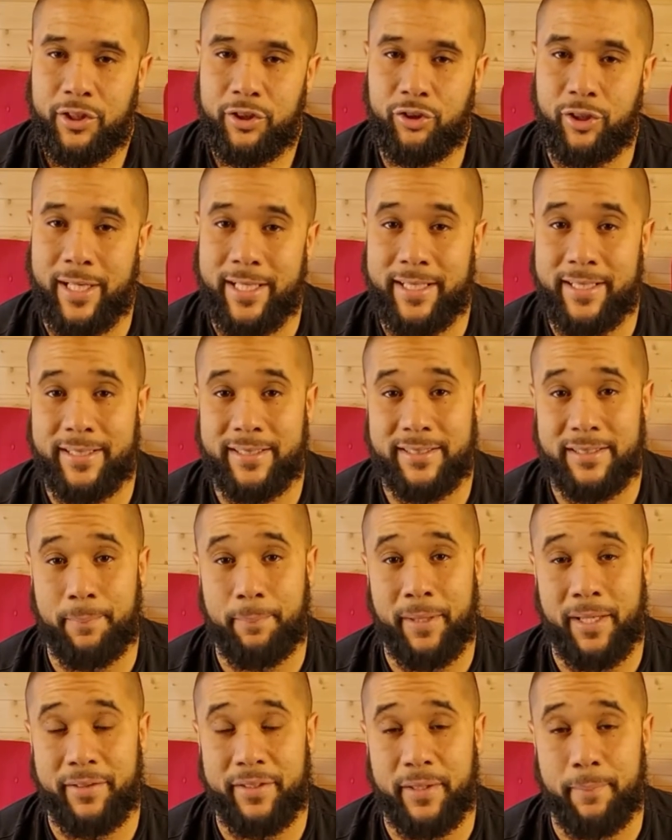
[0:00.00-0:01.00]
Training is
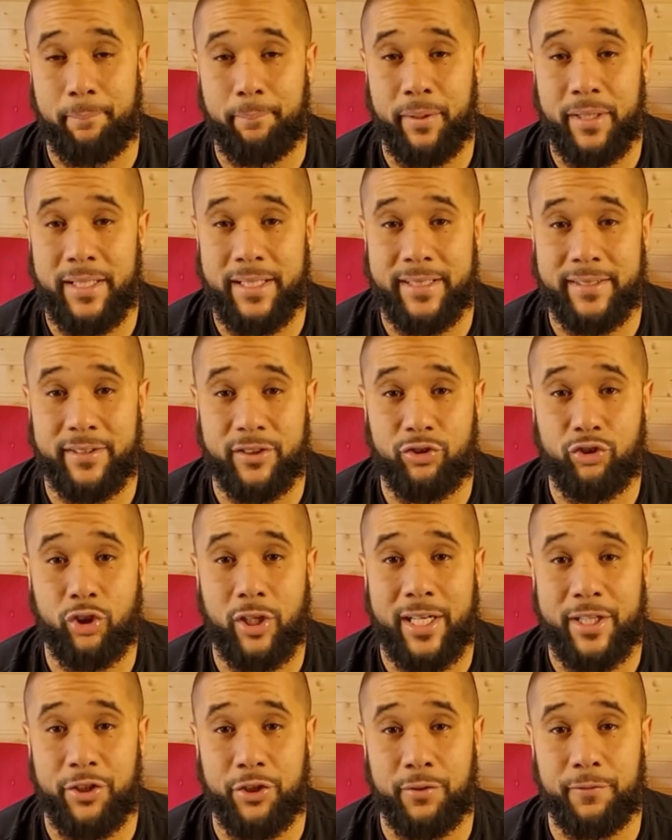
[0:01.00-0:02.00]
about the ability to
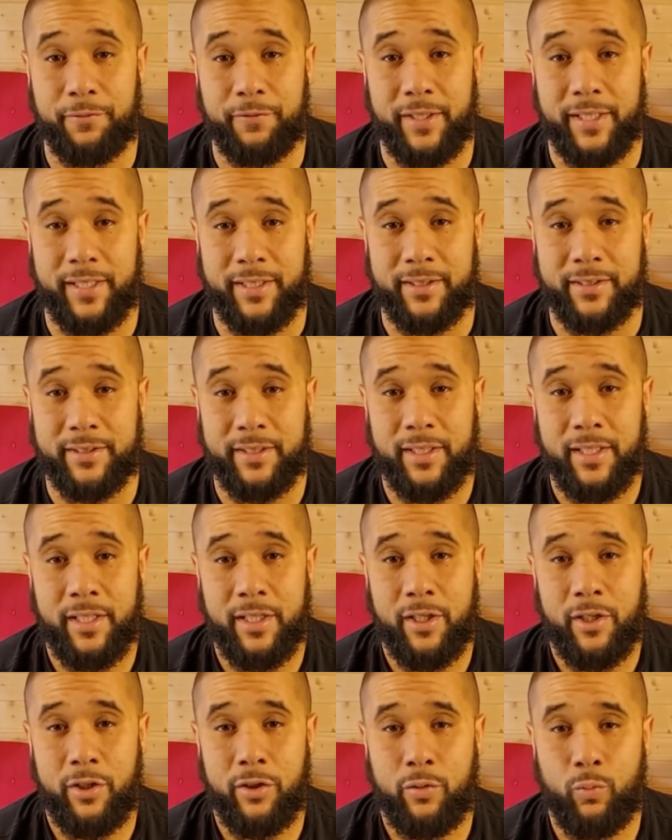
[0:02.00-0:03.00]
try new things
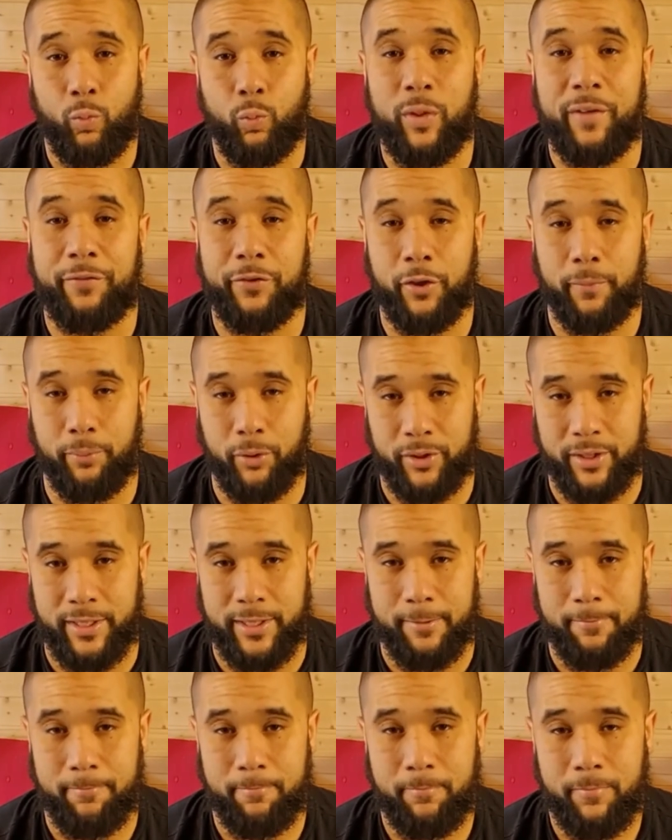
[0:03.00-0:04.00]
with your
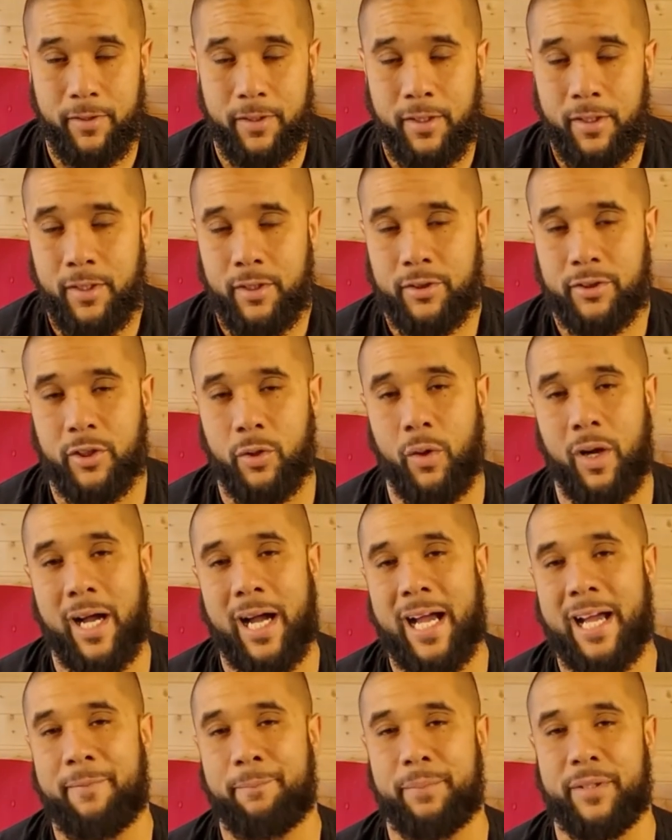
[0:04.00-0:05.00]
body. So
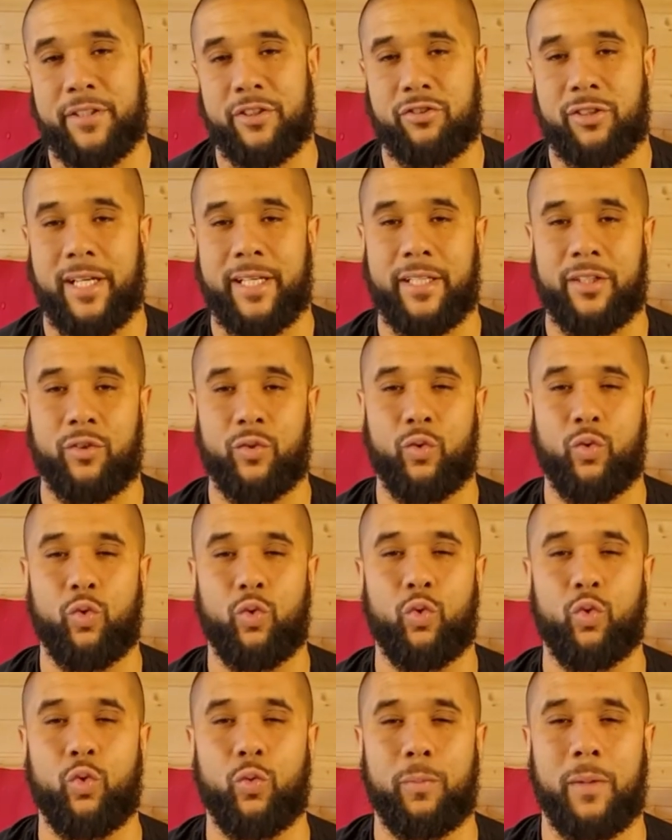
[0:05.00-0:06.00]
I've been training
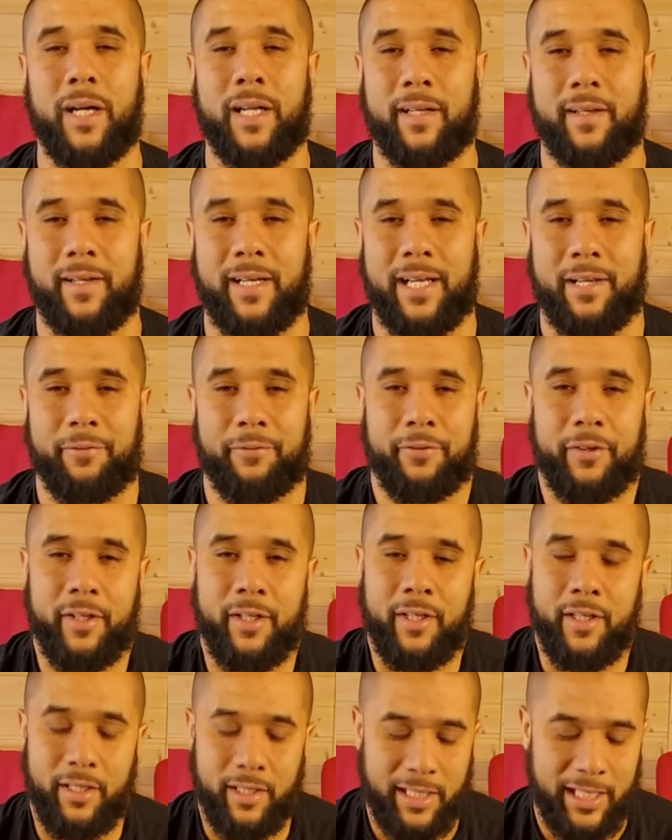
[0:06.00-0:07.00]
all my life.
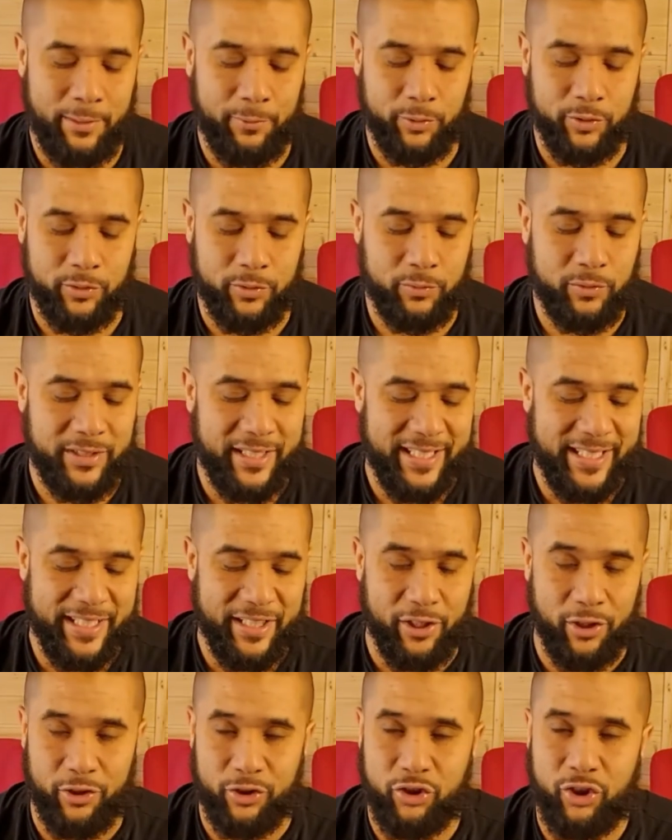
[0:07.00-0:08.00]
I was
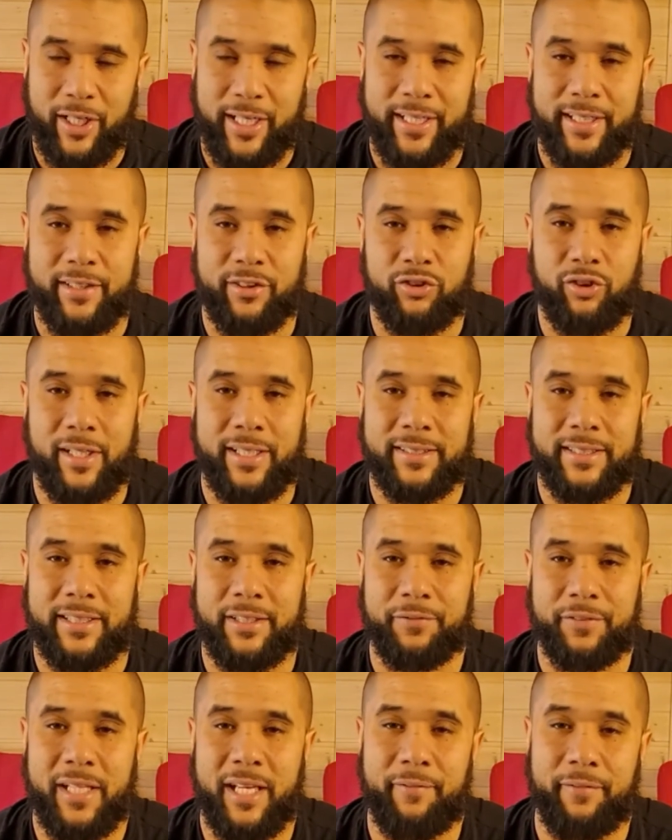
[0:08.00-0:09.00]
ego training, trying to
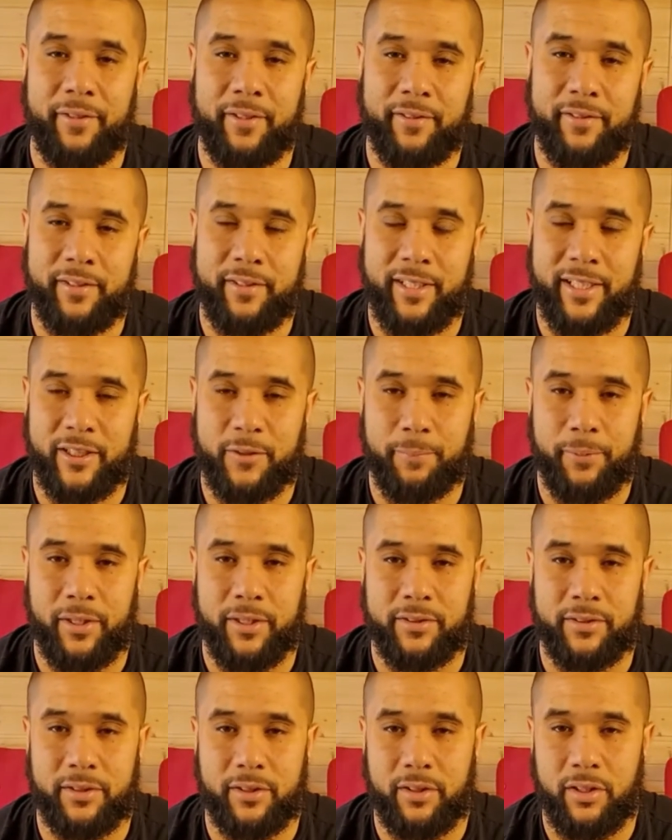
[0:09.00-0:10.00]
lift heavier than the next
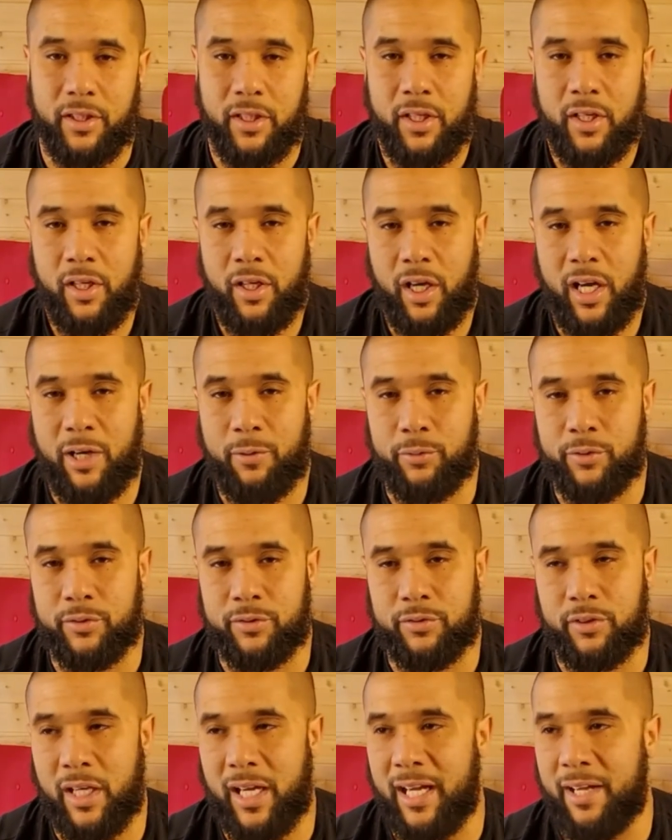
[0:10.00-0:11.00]
person. I
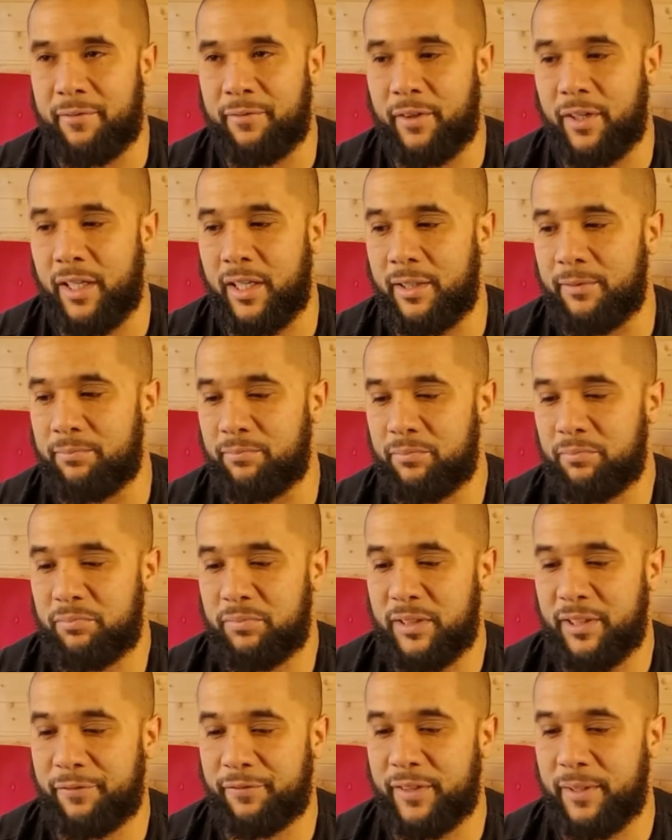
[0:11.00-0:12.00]
was either
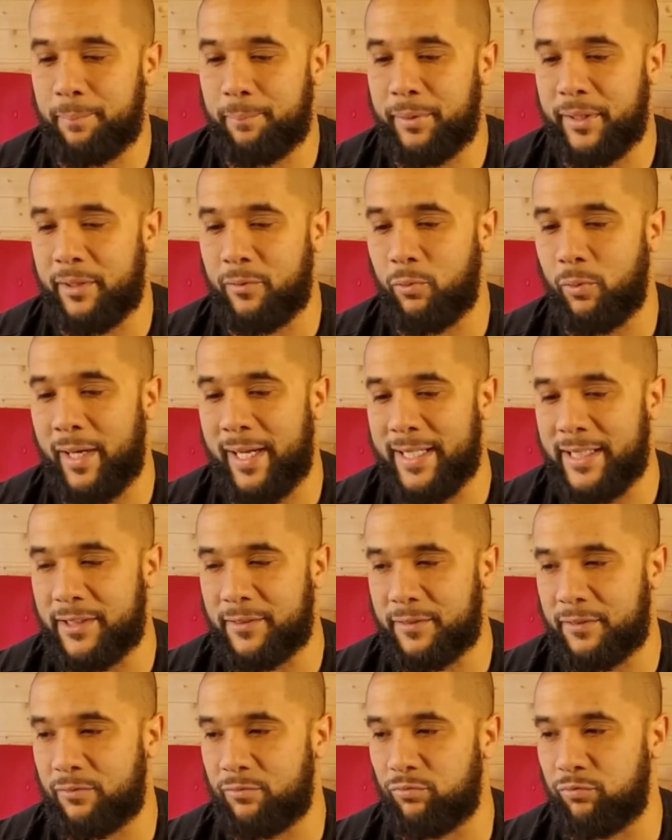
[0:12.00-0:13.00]
lifting big
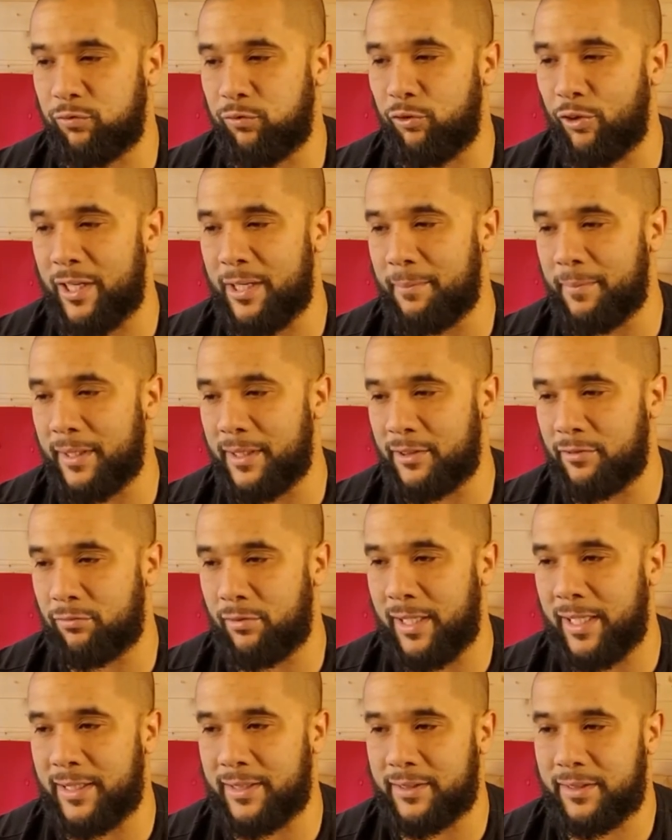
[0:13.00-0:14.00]
weights, 3 minutes
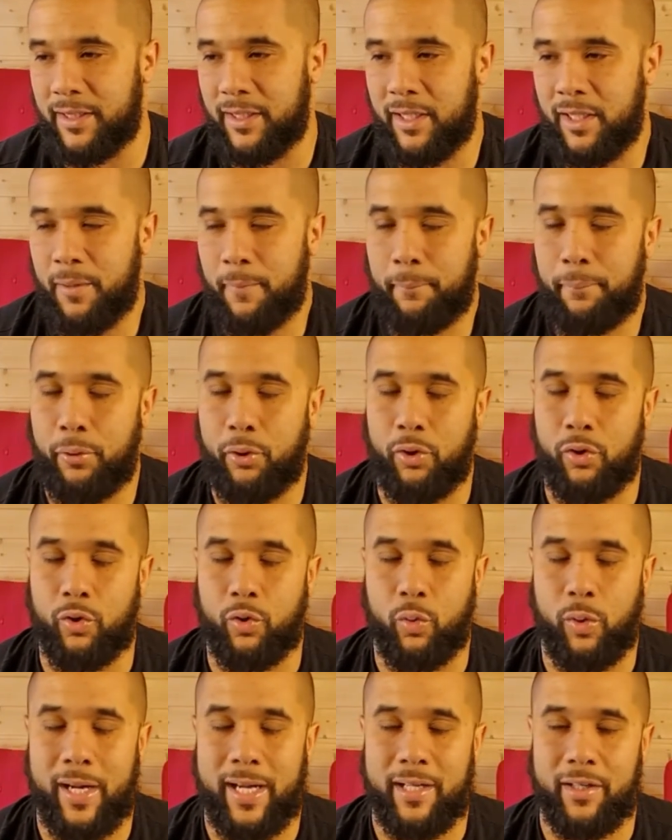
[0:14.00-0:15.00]
rest, put on
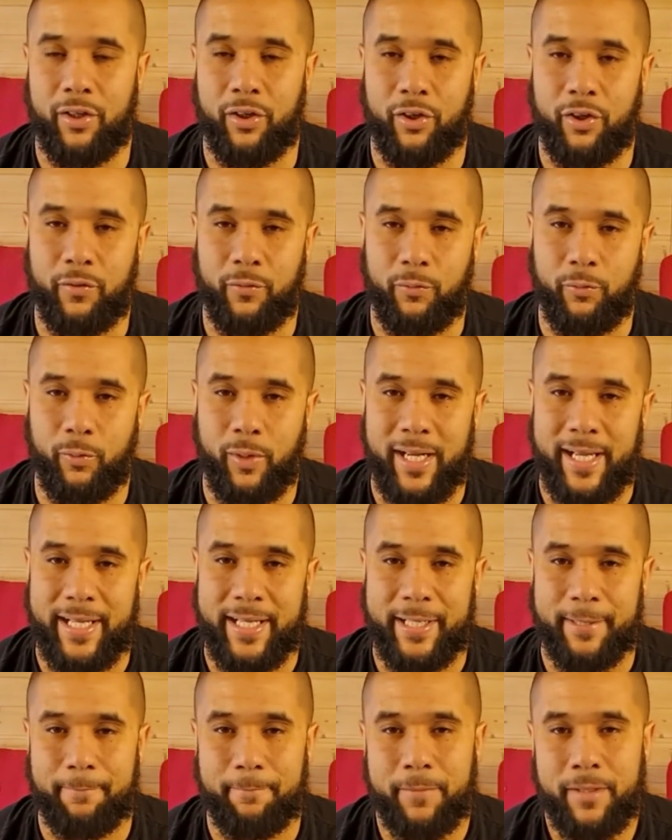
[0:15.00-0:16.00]
quite a lot of
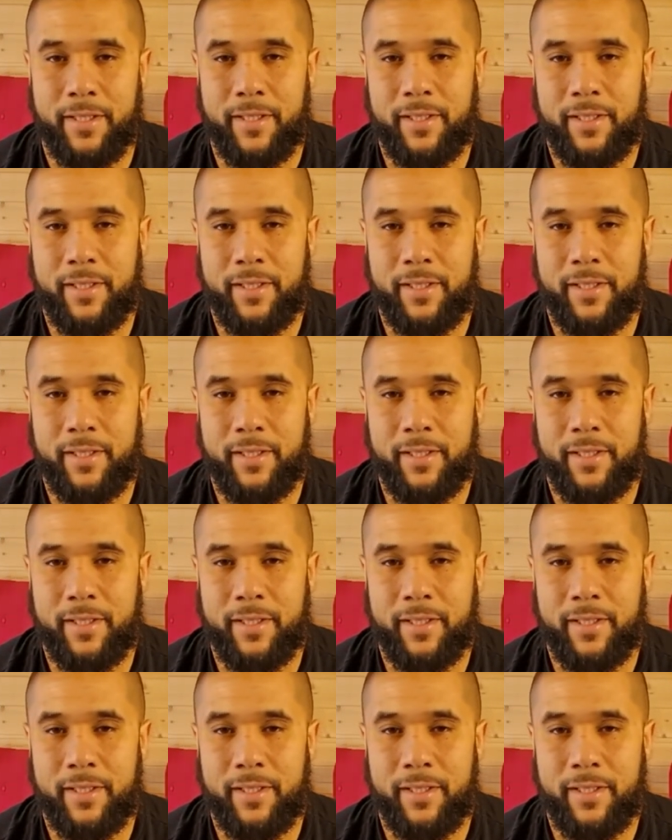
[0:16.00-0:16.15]
weight.